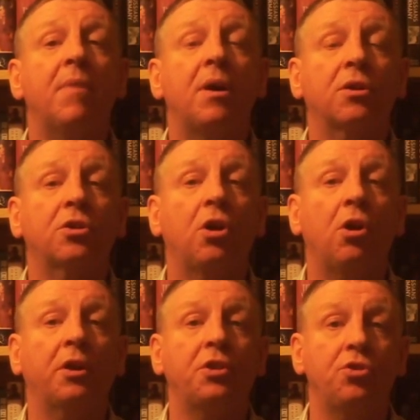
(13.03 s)
Mark
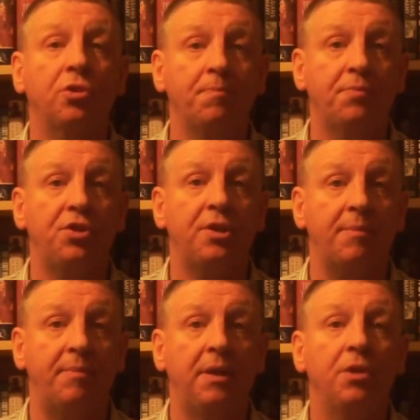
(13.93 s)
Collett jump
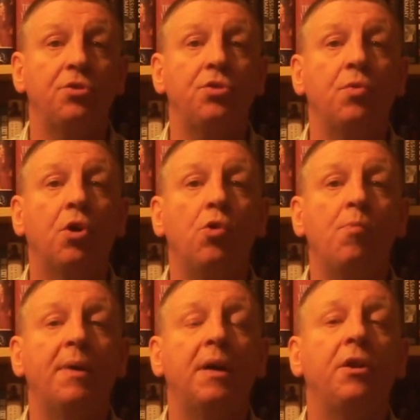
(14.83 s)
ship to
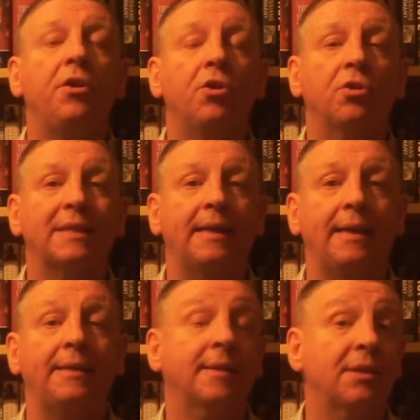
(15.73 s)
Hope Not Hate?